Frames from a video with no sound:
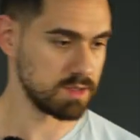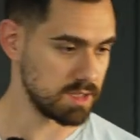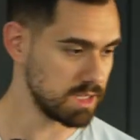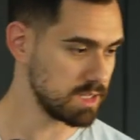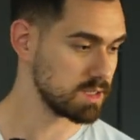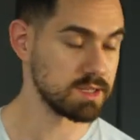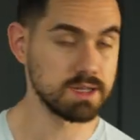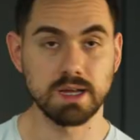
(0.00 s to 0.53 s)

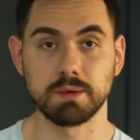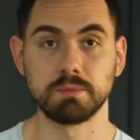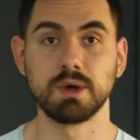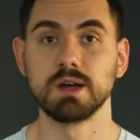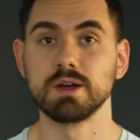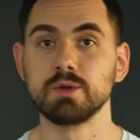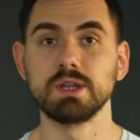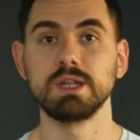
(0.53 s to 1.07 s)
yeah, I'm
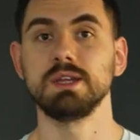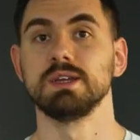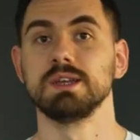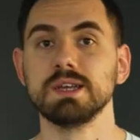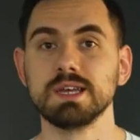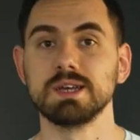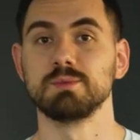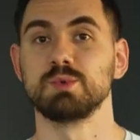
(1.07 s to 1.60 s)
hungry,
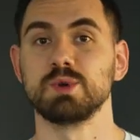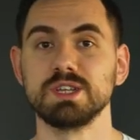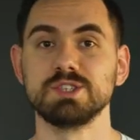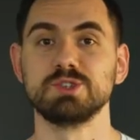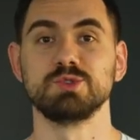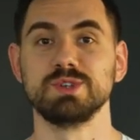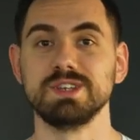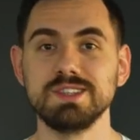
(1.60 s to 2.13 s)
I'm ready
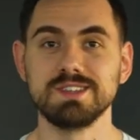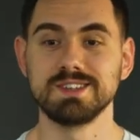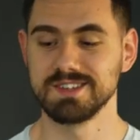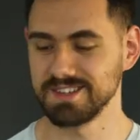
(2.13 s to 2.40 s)
to eat.